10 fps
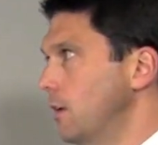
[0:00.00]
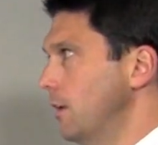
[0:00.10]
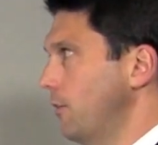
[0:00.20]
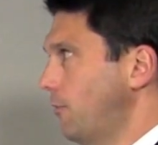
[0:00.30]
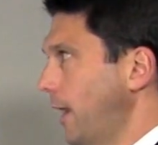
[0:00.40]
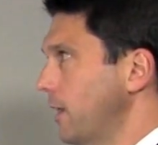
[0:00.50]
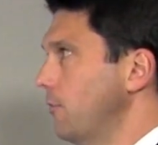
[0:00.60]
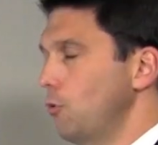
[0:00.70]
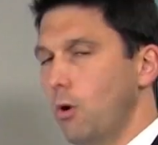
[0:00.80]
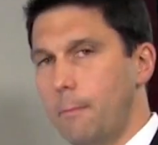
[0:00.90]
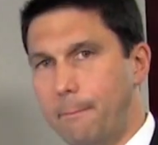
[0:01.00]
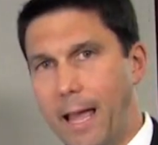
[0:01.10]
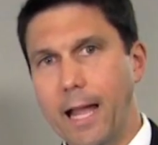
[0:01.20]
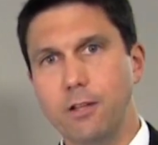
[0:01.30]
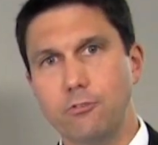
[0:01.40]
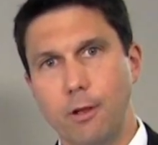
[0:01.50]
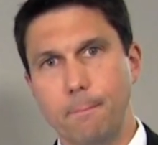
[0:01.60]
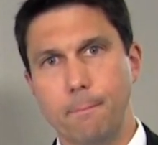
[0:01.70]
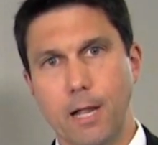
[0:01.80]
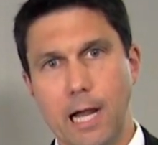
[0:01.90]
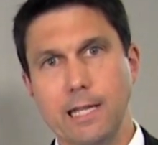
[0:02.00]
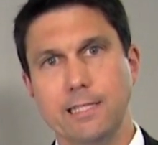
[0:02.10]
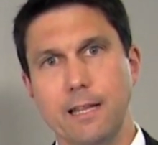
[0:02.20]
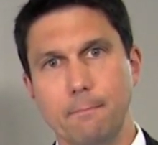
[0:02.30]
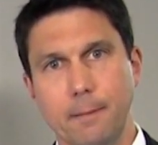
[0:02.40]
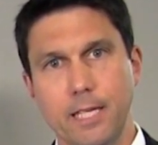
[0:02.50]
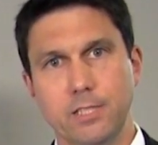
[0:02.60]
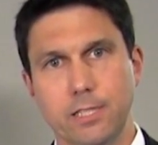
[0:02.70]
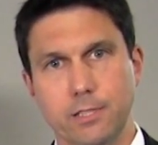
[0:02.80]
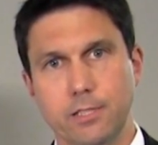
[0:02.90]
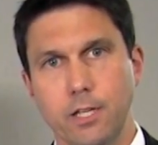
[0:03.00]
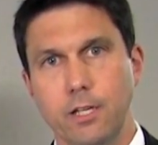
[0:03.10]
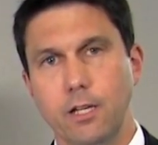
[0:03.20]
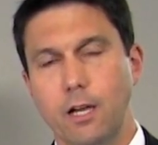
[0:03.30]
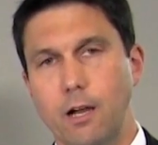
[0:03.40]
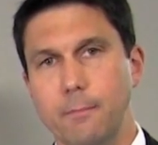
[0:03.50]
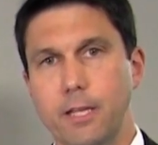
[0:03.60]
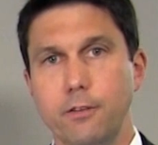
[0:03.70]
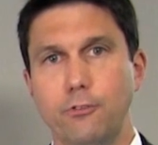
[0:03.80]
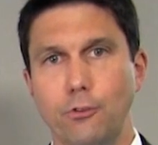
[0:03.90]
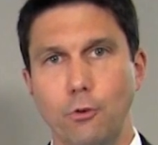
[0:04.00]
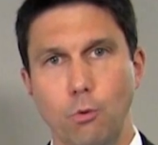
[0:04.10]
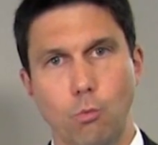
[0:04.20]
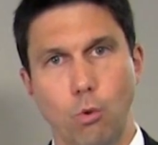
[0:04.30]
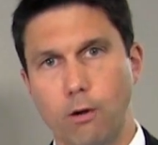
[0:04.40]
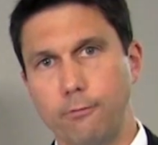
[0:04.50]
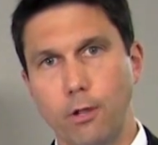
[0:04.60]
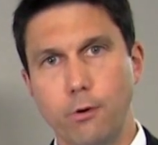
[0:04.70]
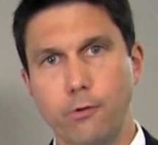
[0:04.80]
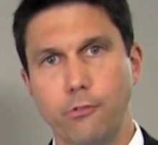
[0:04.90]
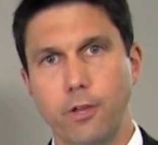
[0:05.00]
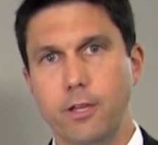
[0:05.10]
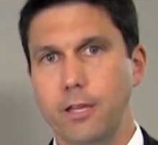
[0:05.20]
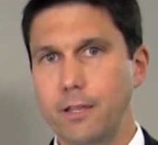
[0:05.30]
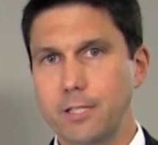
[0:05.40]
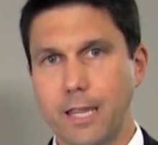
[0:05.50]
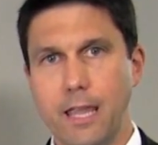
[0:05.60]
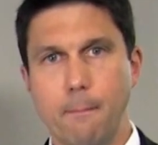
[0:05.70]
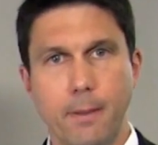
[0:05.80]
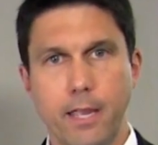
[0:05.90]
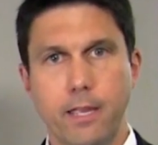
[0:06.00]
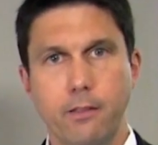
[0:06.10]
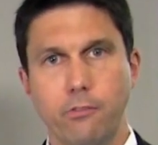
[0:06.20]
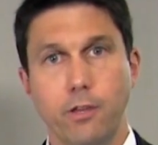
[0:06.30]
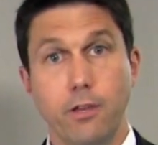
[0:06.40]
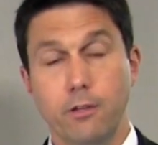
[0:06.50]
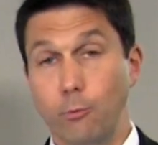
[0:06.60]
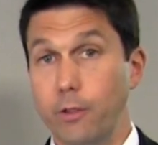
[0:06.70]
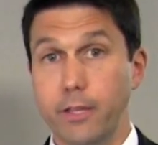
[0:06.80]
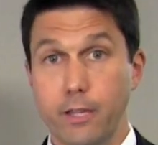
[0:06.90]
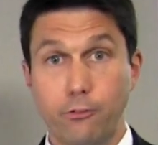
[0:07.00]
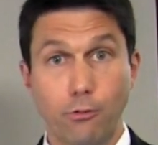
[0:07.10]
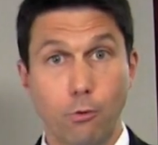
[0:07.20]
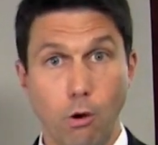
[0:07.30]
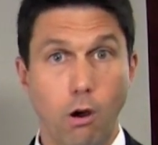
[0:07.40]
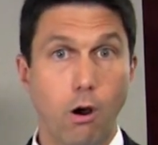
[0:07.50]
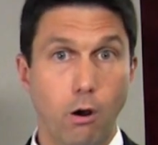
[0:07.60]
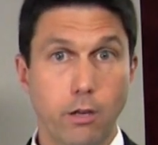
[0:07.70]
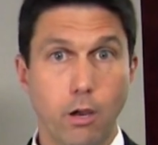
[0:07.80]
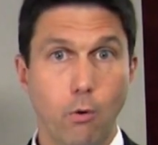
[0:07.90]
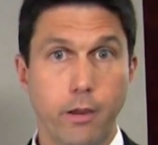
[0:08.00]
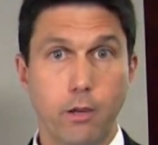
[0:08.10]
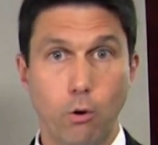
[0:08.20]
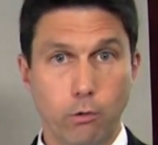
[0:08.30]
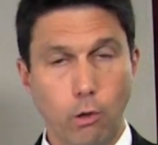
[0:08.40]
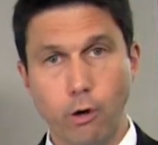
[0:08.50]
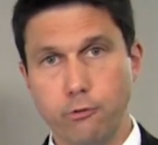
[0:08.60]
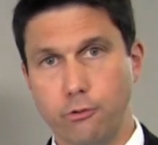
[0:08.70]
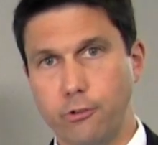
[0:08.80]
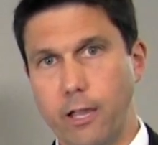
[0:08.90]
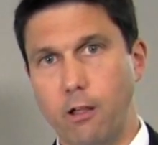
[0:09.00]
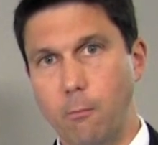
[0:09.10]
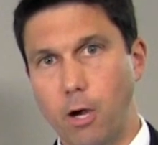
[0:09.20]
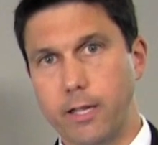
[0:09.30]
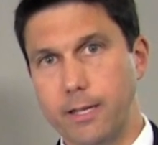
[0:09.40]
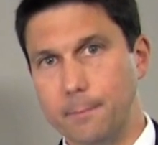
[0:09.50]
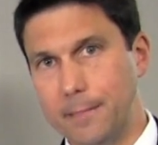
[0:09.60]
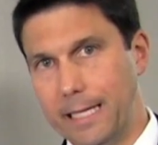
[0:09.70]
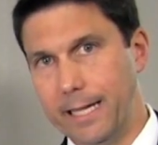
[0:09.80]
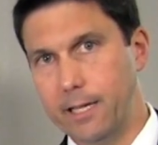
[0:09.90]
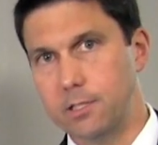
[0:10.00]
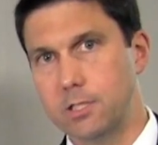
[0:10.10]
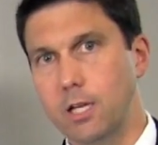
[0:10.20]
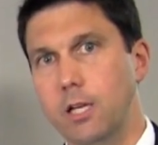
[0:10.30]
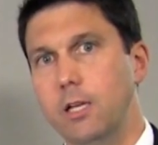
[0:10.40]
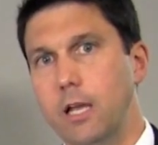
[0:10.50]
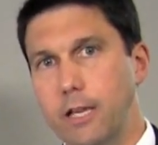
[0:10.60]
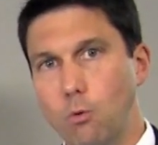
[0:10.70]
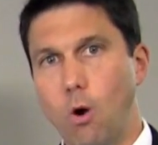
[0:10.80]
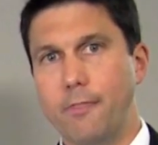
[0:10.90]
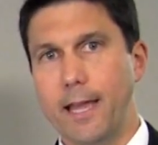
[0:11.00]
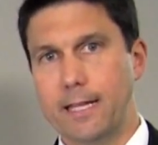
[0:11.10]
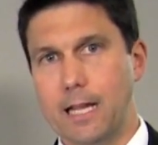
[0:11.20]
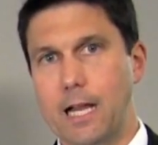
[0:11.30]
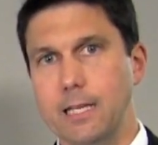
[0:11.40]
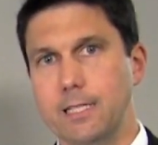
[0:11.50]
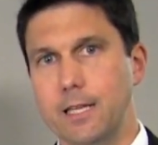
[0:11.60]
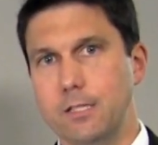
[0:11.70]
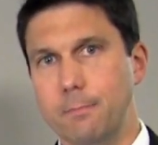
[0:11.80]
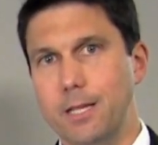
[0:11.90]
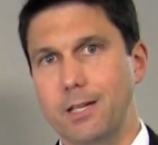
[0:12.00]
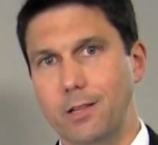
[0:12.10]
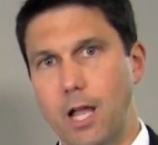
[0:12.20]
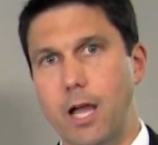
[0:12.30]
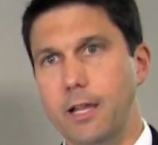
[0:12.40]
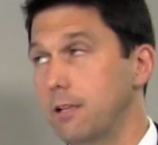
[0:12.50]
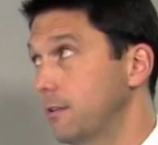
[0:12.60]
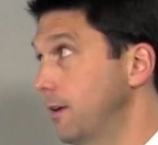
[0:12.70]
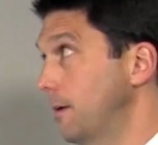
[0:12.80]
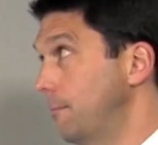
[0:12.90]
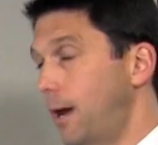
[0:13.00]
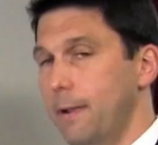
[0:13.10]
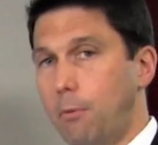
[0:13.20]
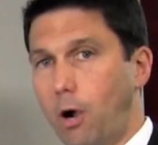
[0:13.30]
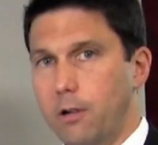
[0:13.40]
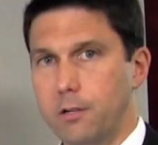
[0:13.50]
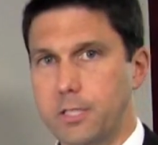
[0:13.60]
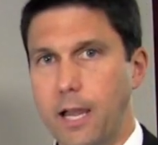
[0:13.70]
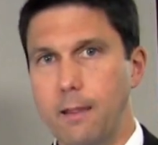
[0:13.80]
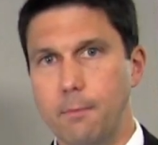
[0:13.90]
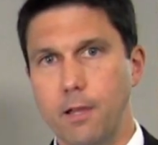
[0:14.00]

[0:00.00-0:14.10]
Second is you want to package up content pieces into workflows, into campaigns, really into ongoing or larger scale marketing plans. And you want that content to be aligned by partner type